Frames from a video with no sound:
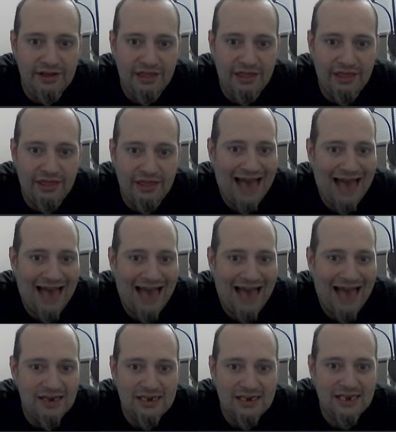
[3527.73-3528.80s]
that.
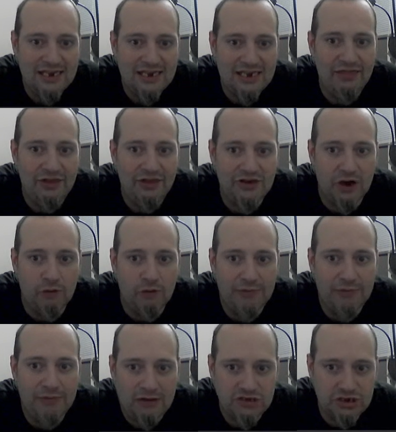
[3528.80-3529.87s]
And the domed
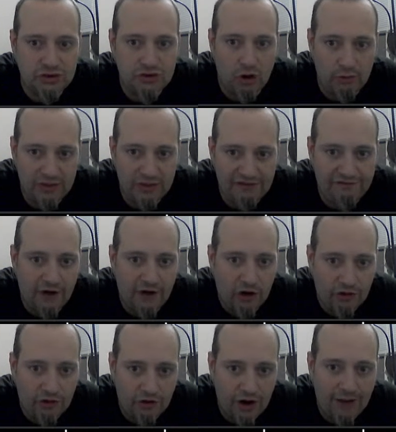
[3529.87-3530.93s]
house is normally
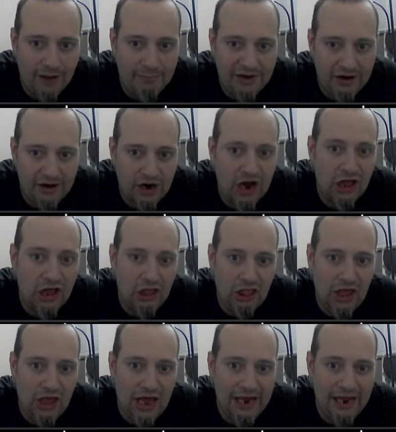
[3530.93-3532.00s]
farther up here a
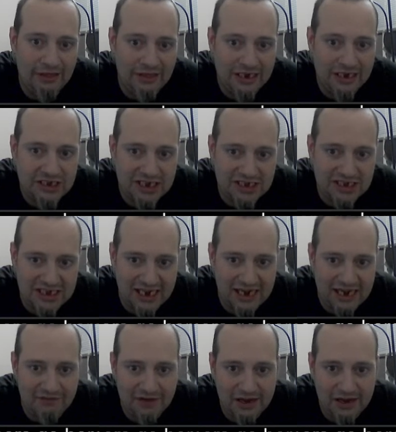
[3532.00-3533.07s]
lot, at least a
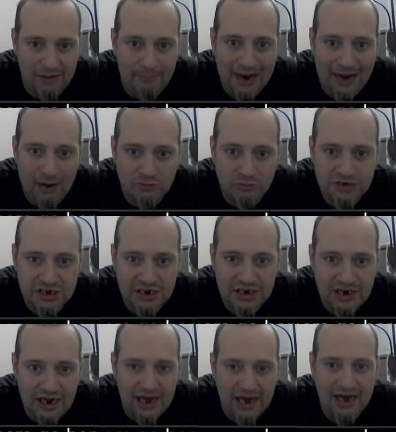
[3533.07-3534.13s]
significant amount.
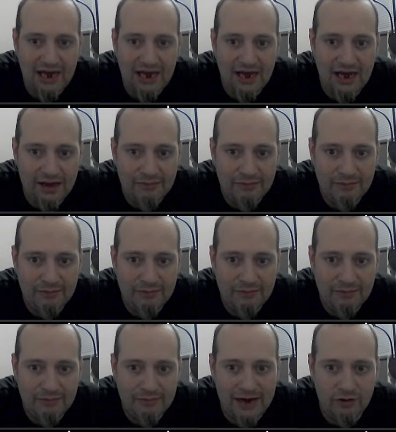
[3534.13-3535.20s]

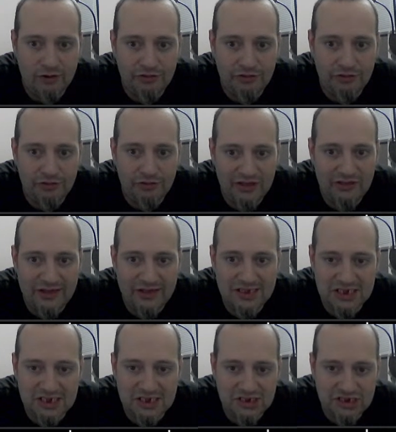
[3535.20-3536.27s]
So I don't think that
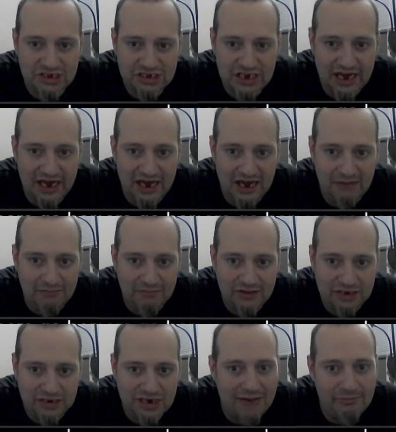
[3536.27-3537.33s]
this is
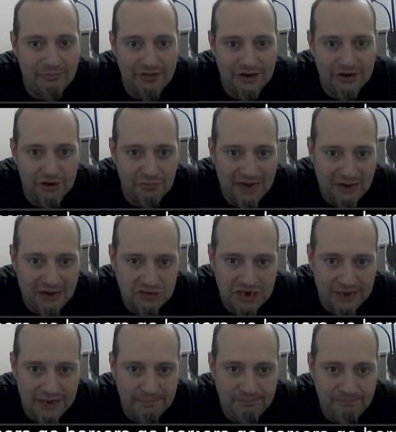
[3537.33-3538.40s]
the top of the domed house
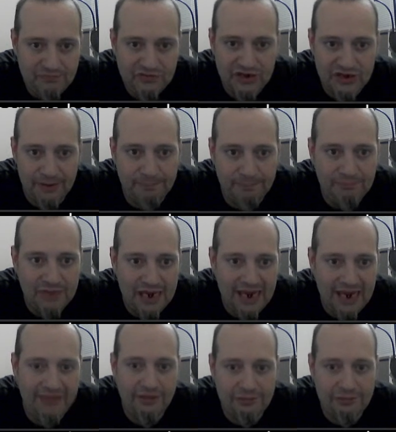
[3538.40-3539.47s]
yet. So
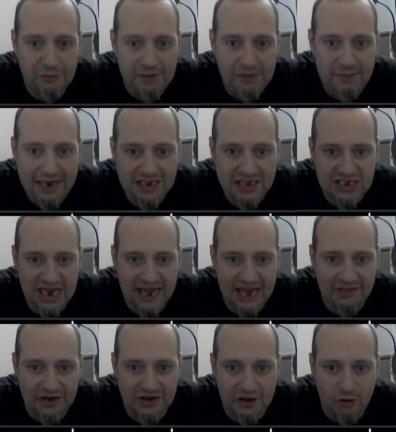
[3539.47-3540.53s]
in the three peaks and
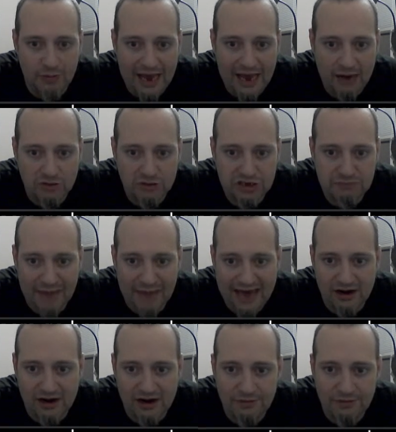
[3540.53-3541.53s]
the domed house pattern.